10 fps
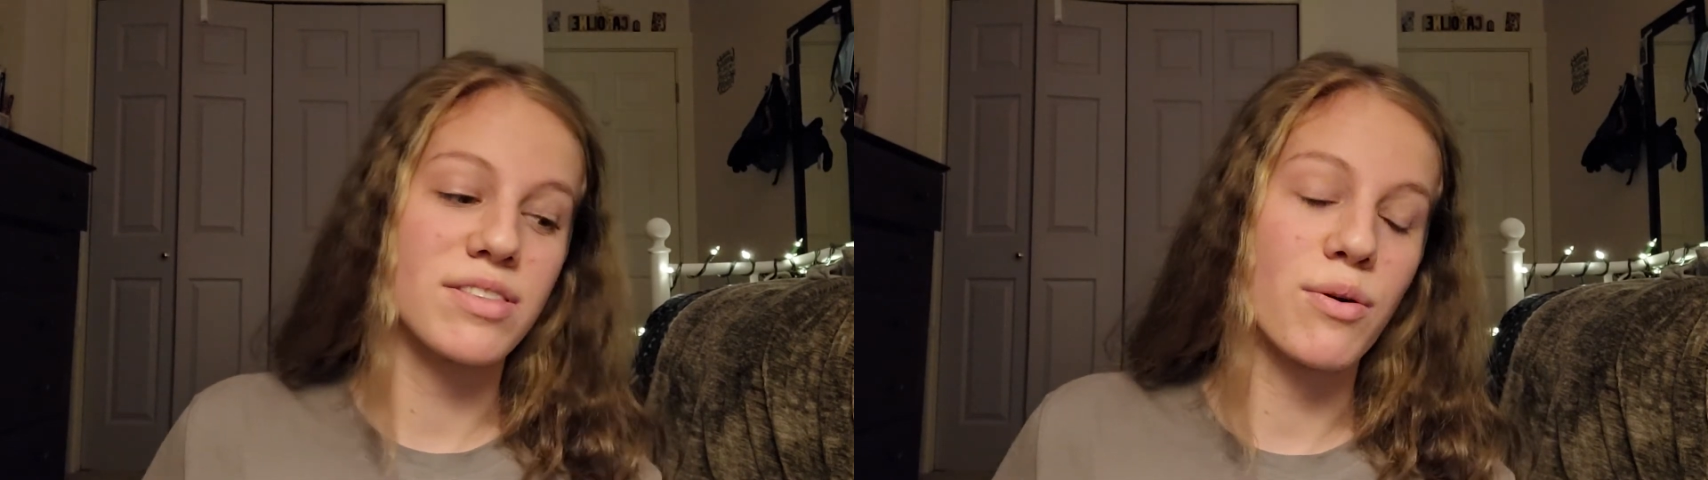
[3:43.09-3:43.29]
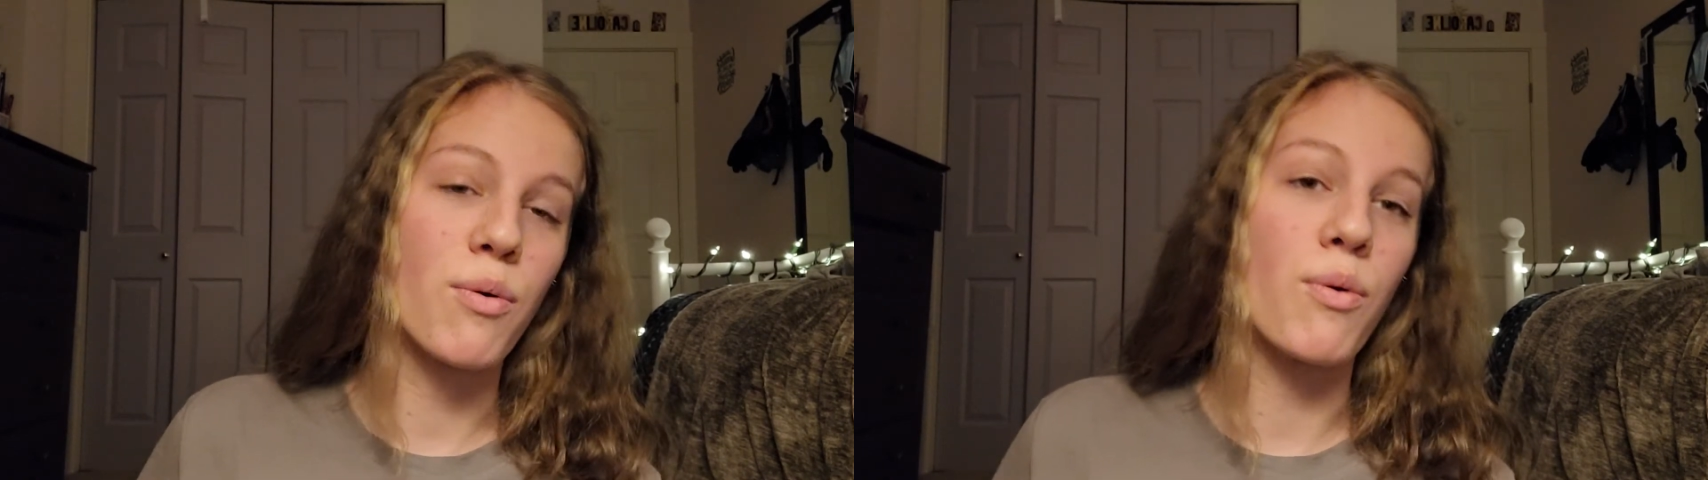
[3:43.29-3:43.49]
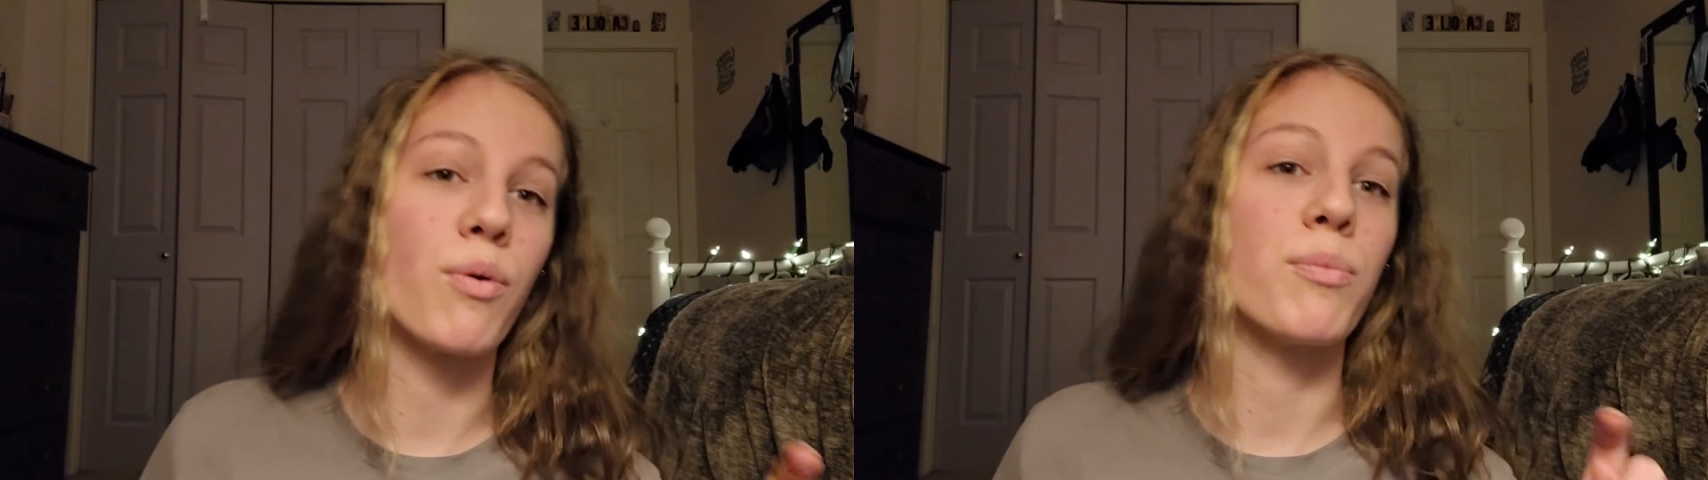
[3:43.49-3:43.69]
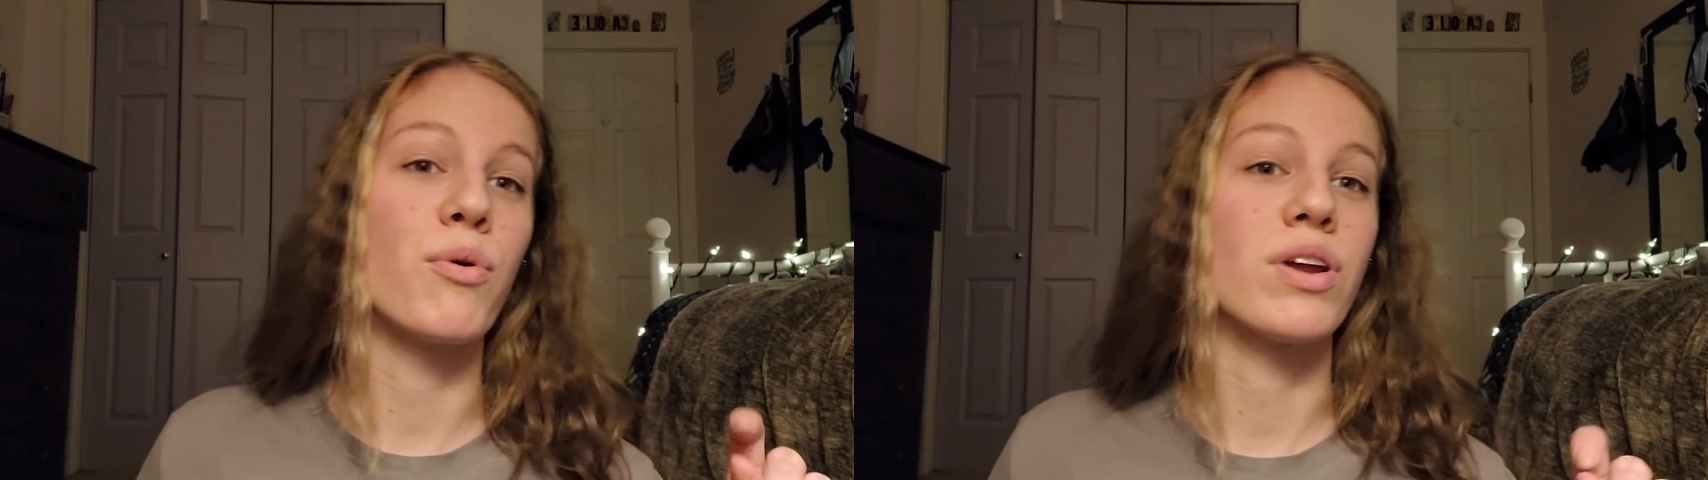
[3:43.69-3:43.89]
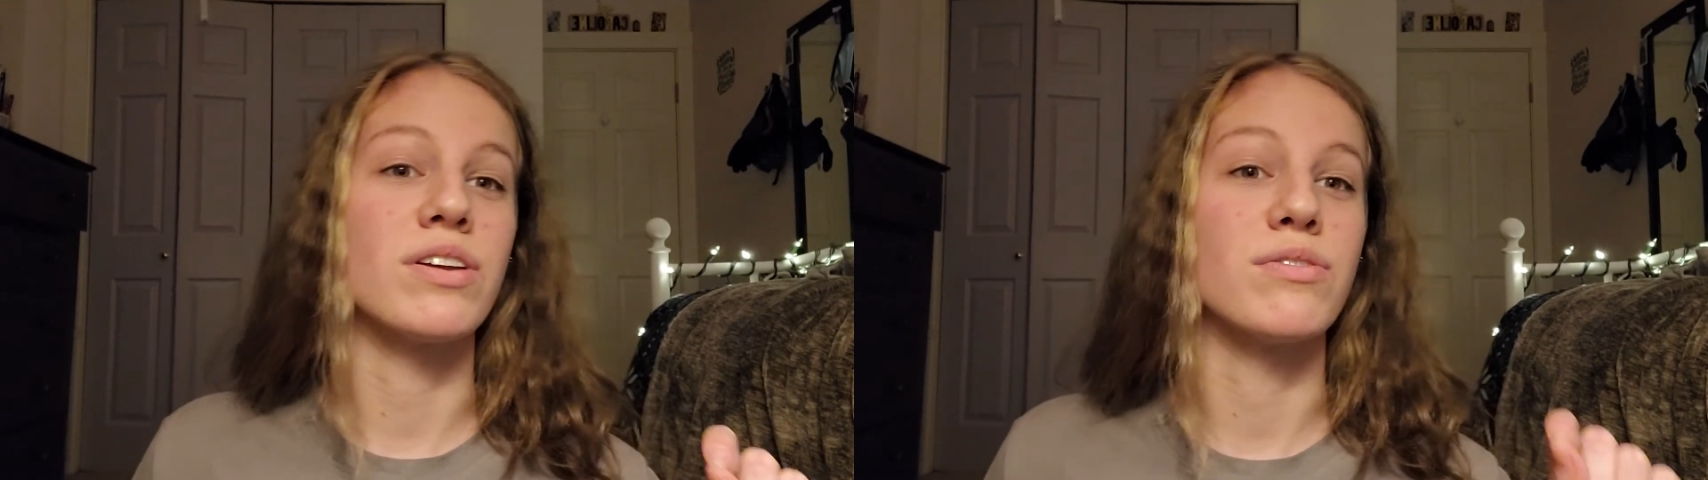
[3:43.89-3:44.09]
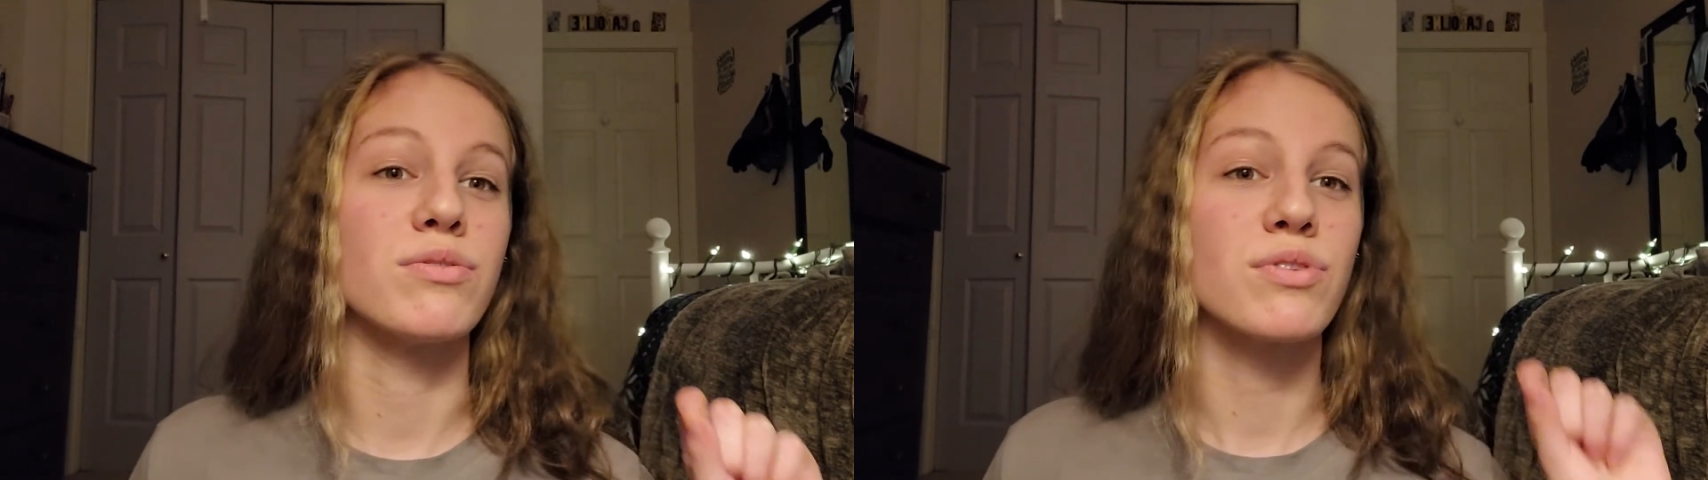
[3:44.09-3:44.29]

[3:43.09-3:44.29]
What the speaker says: the whole point of